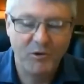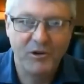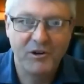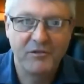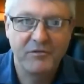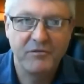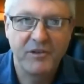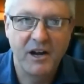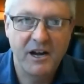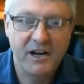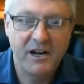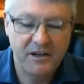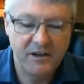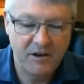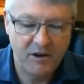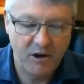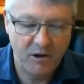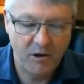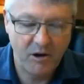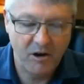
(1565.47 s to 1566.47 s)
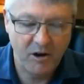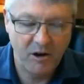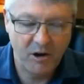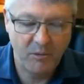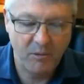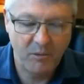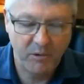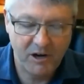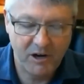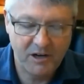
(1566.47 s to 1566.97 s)
defined in
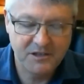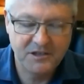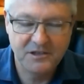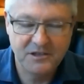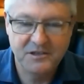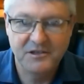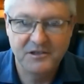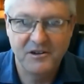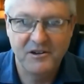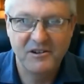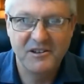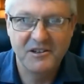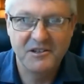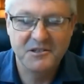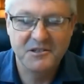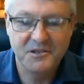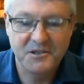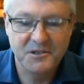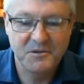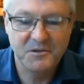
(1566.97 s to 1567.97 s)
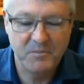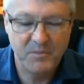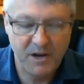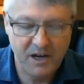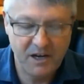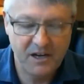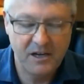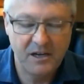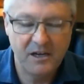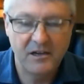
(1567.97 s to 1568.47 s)
our process and our decision
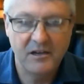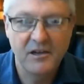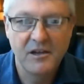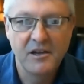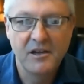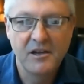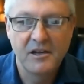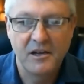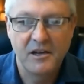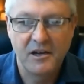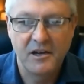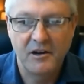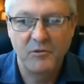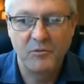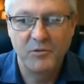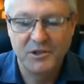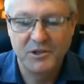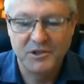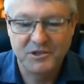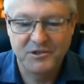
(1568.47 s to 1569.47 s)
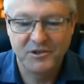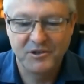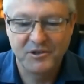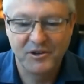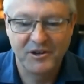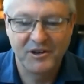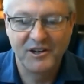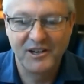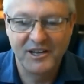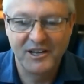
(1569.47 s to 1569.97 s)
making, we
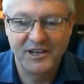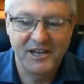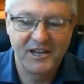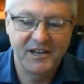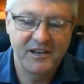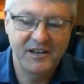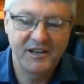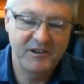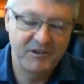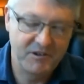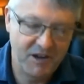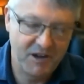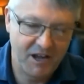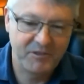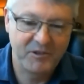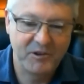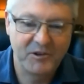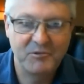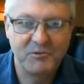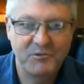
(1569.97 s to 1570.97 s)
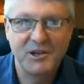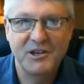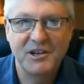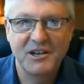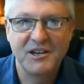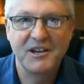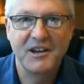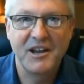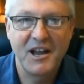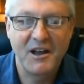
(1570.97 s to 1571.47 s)
certainly, not that we
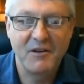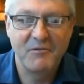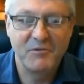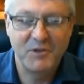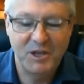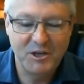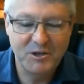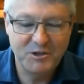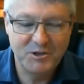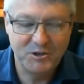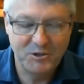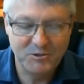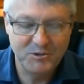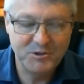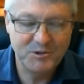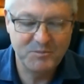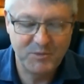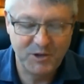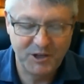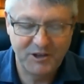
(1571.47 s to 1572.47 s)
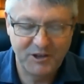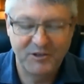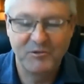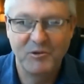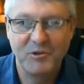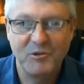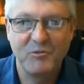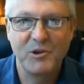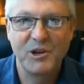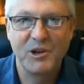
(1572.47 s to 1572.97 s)
didn't have issues, but
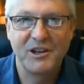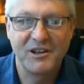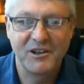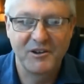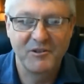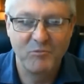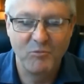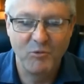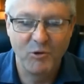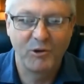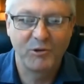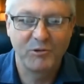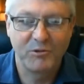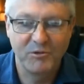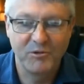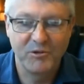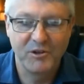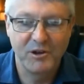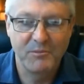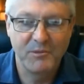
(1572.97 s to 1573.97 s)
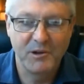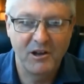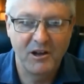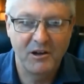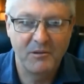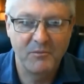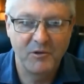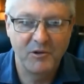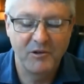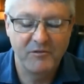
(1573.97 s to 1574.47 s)
we could work through them a
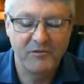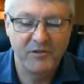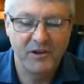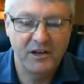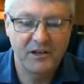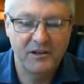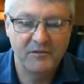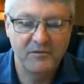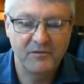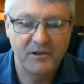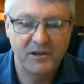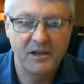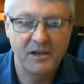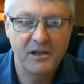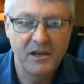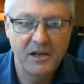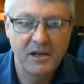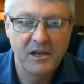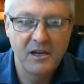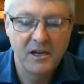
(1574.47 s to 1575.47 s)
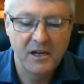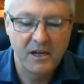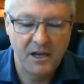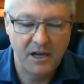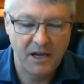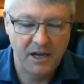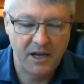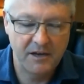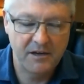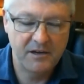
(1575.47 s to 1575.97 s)
lot more effectively.
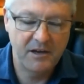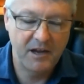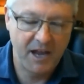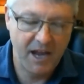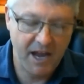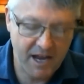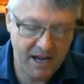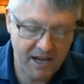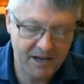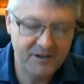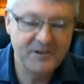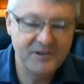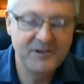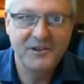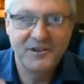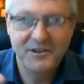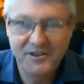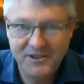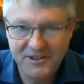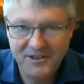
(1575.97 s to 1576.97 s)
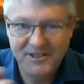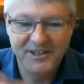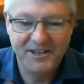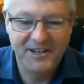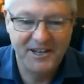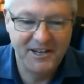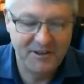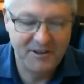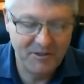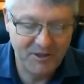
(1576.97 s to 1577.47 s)
And
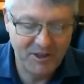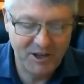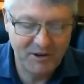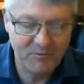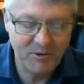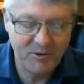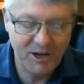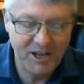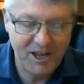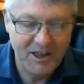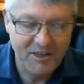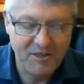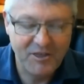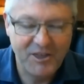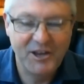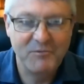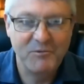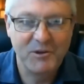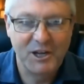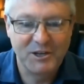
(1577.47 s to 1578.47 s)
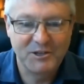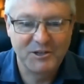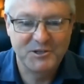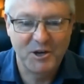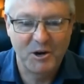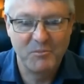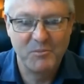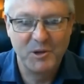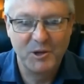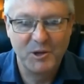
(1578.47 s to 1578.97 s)
then we could
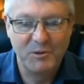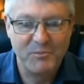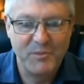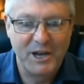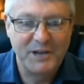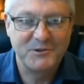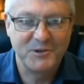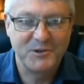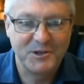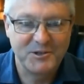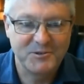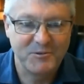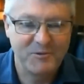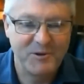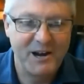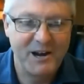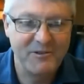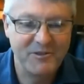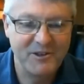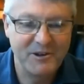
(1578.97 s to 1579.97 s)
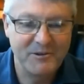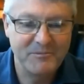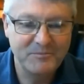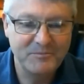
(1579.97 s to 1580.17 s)
start building metrics around them.